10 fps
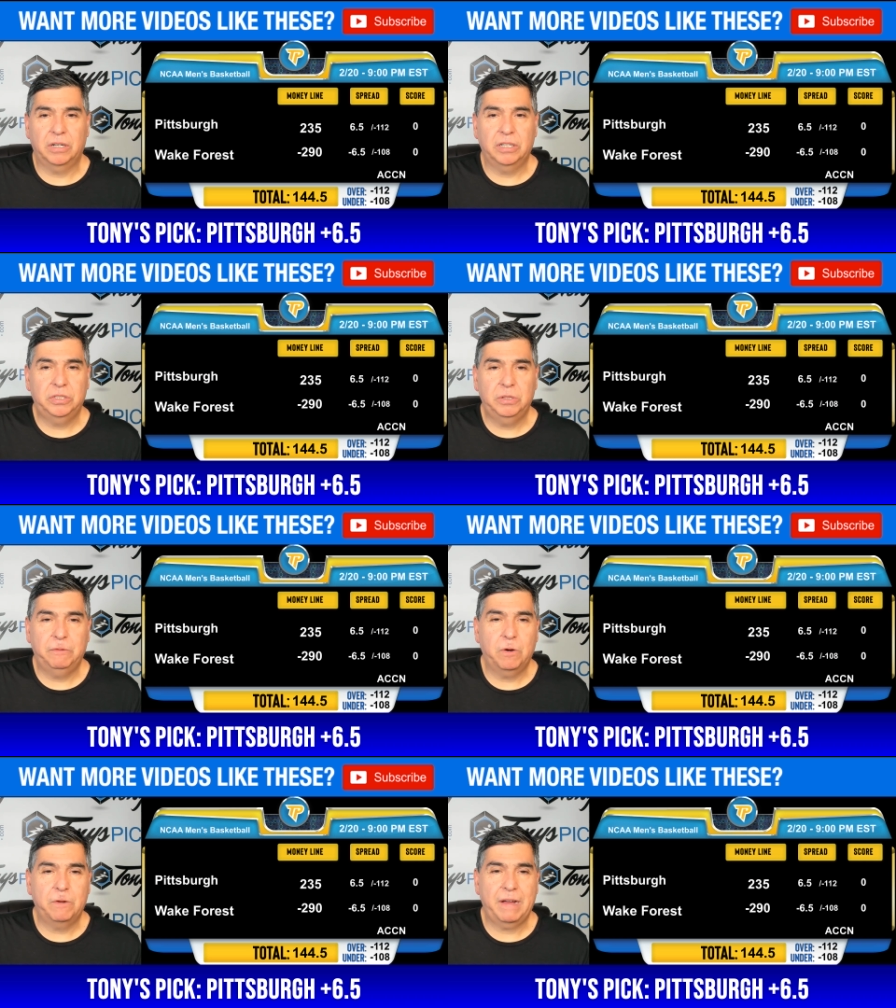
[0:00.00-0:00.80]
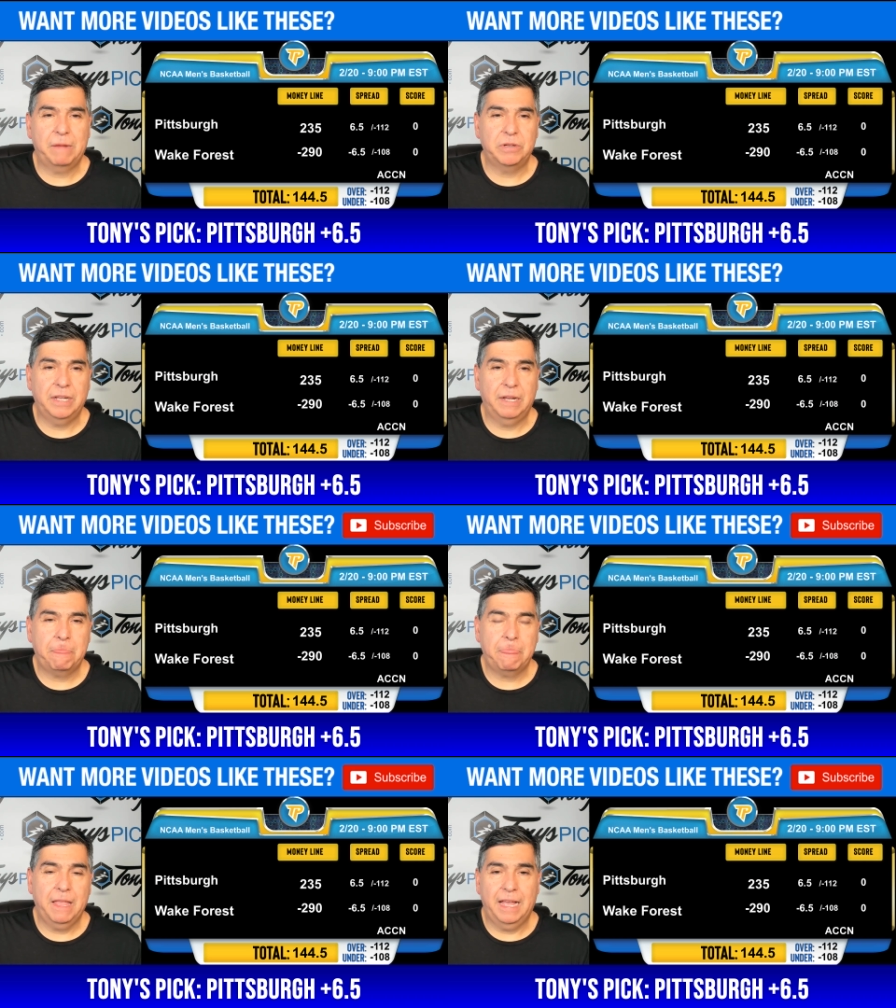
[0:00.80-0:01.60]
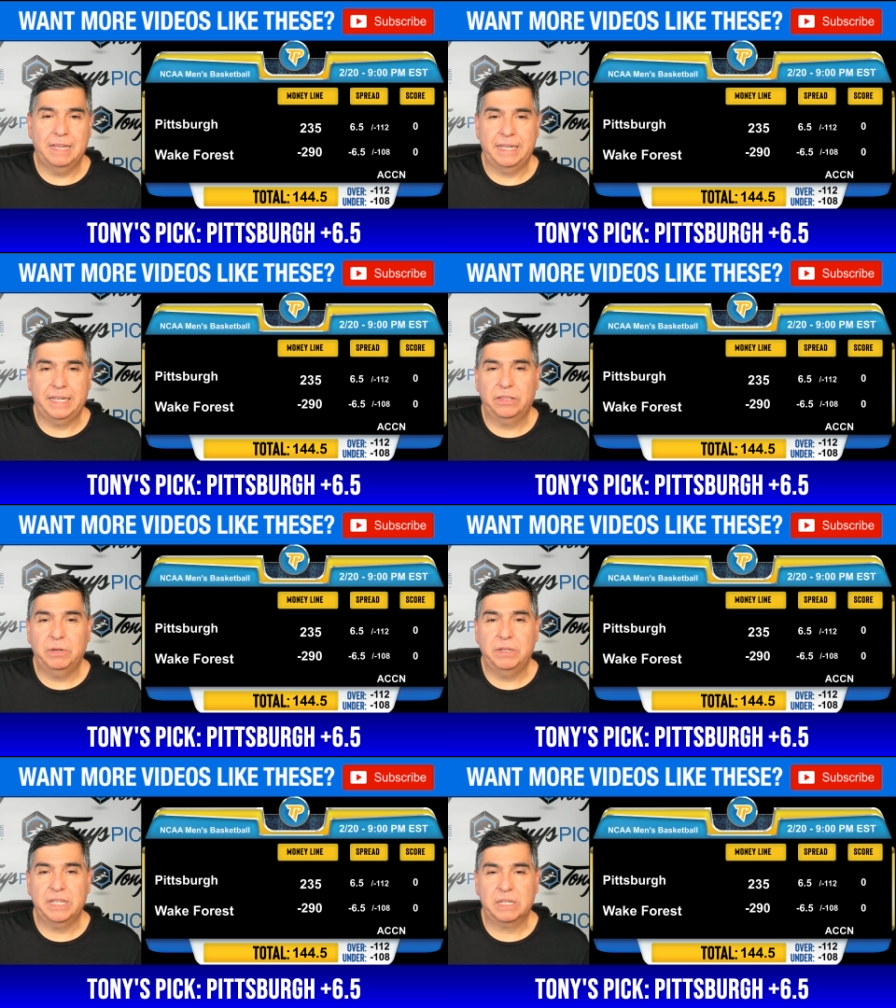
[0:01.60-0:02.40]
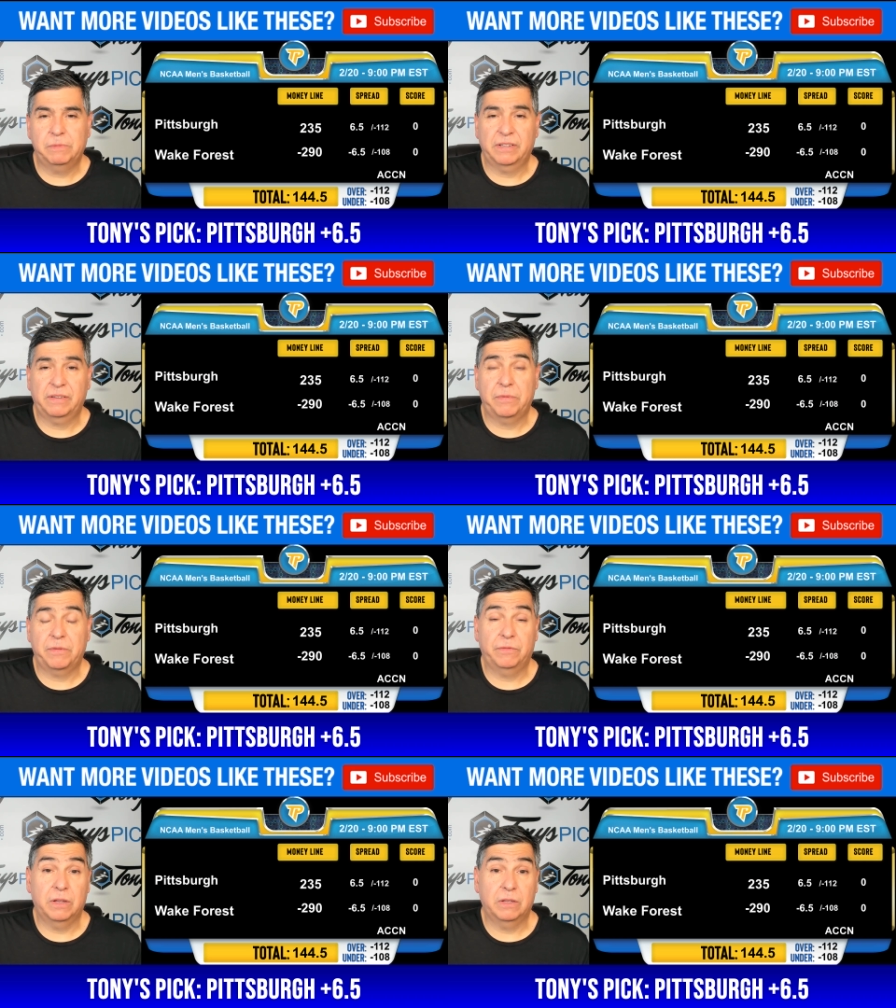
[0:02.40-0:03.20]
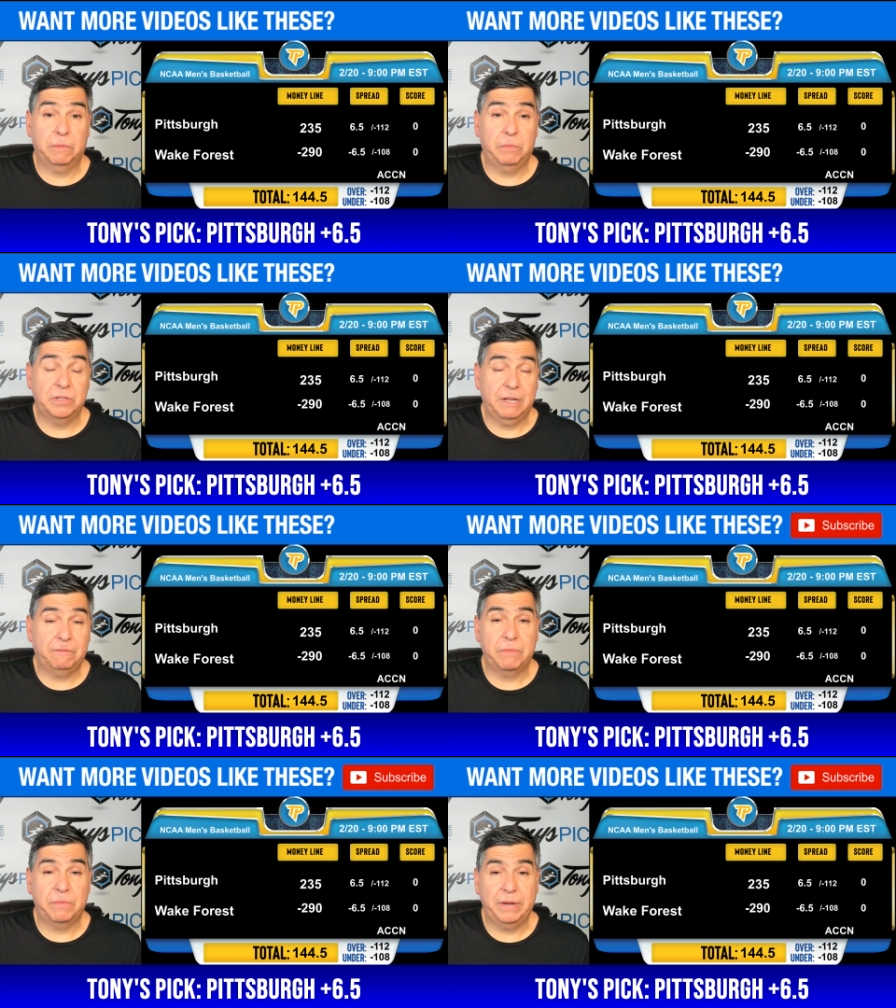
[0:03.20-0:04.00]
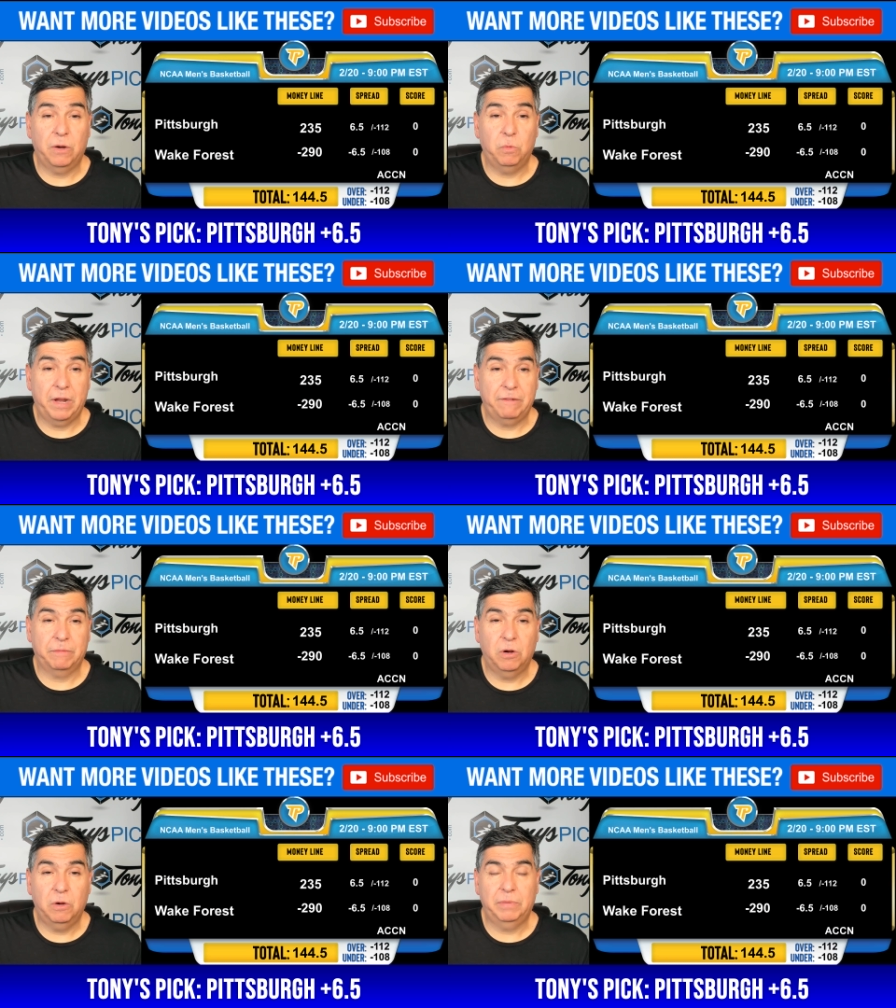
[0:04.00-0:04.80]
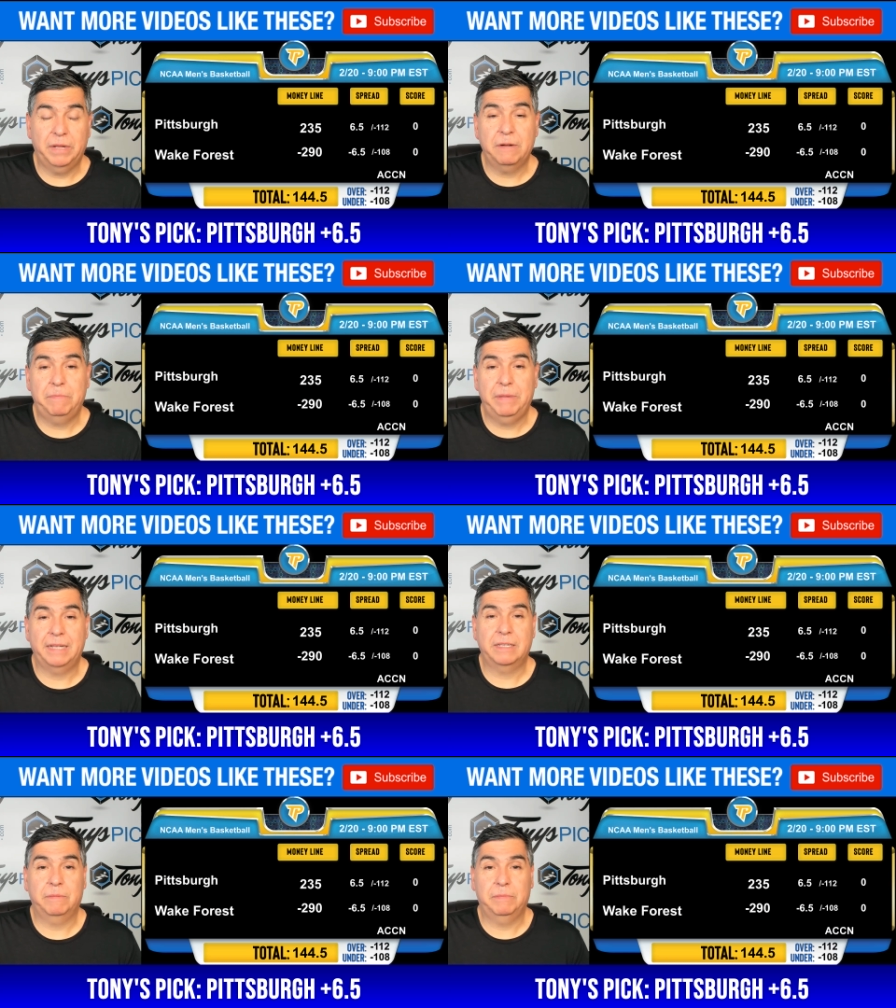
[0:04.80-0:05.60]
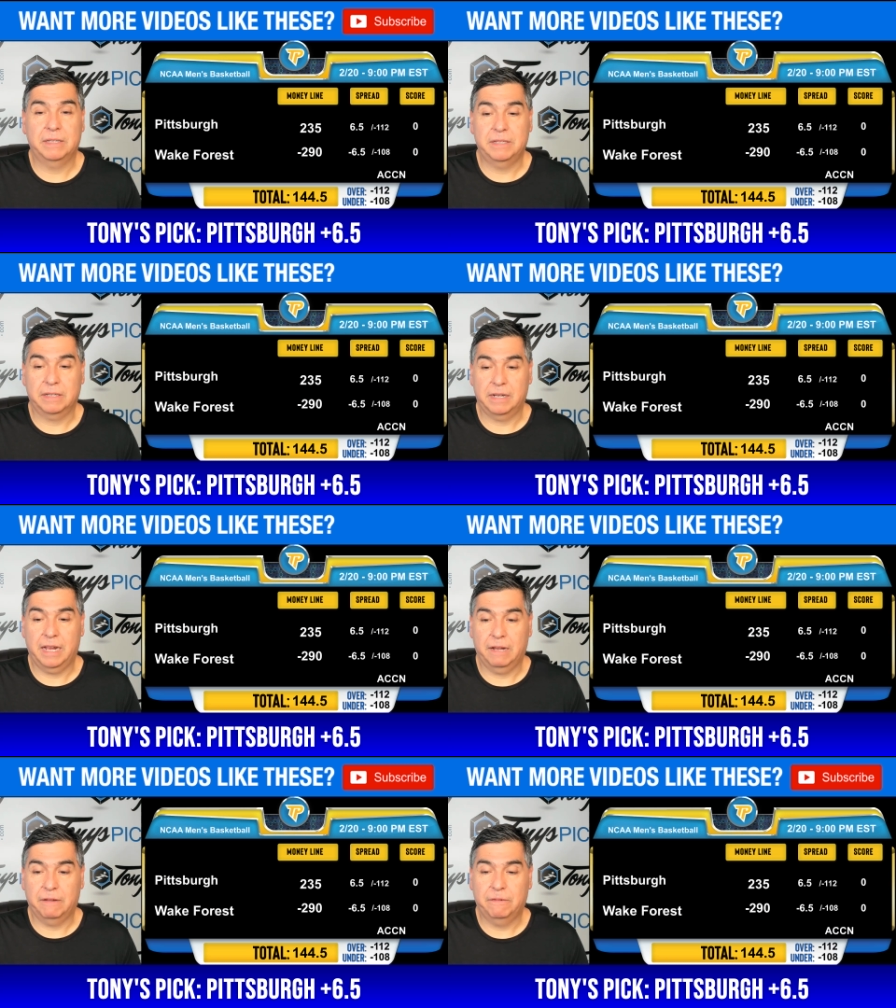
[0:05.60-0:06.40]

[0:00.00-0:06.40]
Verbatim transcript: They are shooting 45% as they hit 36% from three away from home. Play here, Pitt plus 6.5.